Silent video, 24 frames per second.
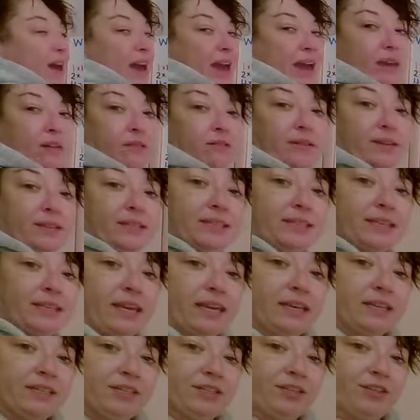I always
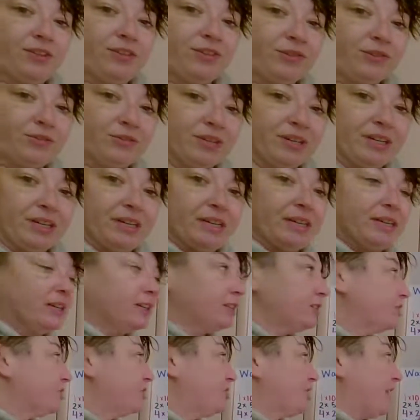like to
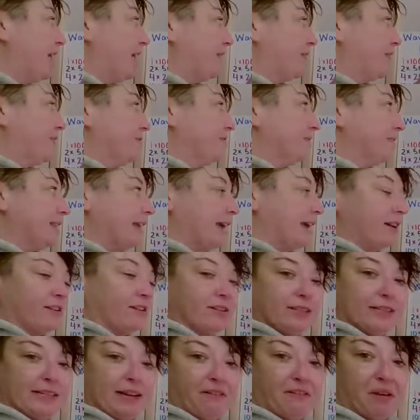jot those
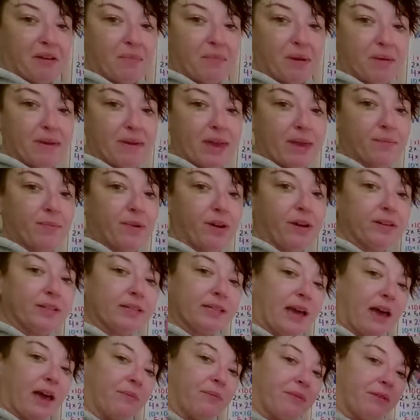letters down on my paper
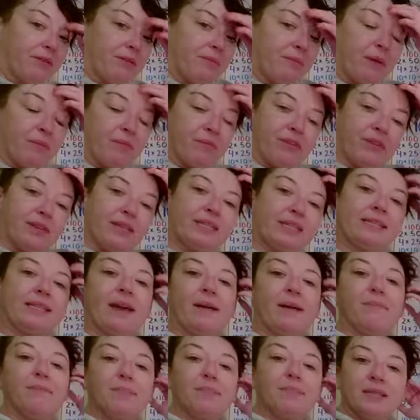to help me remember the
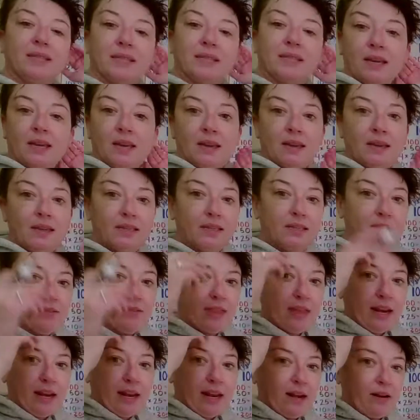steps so
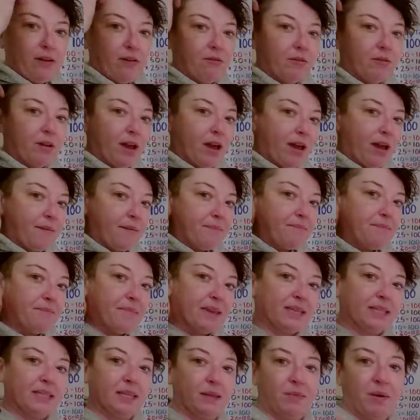that I don't
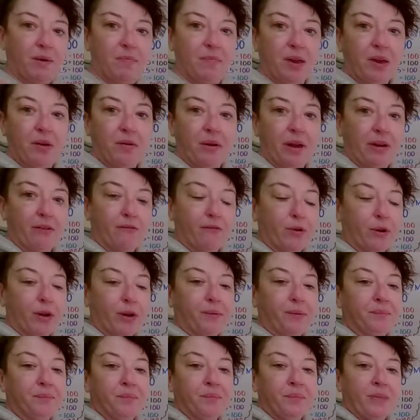mix them up and go out of order.